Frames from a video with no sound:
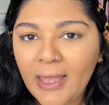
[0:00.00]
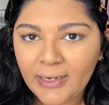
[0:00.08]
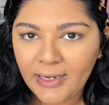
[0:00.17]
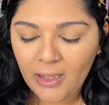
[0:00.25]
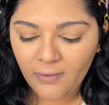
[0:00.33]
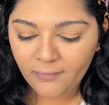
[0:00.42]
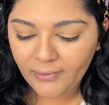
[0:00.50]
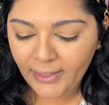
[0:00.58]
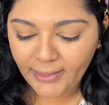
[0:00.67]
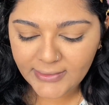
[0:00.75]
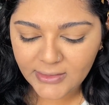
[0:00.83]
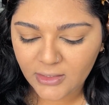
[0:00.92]
Now, like
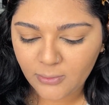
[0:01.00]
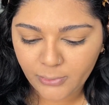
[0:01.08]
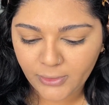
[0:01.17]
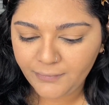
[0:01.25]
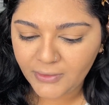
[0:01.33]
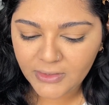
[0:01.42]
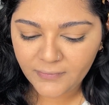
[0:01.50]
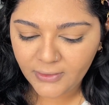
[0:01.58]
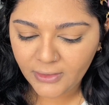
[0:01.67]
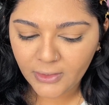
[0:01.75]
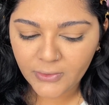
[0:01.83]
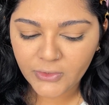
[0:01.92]
I said in previous
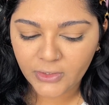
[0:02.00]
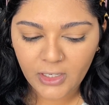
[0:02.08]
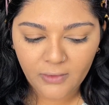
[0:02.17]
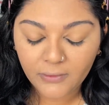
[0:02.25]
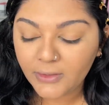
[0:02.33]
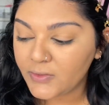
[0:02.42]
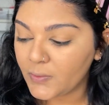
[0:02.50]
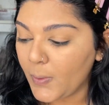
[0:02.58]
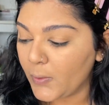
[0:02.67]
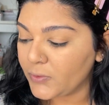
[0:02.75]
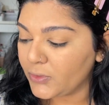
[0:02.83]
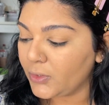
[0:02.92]
videos, you're not really
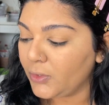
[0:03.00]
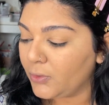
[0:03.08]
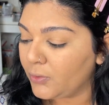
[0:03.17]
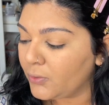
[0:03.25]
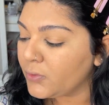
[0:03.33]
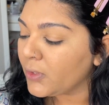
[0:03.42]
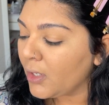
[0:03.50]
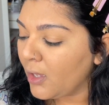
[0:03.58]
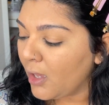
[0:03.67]
supposed to use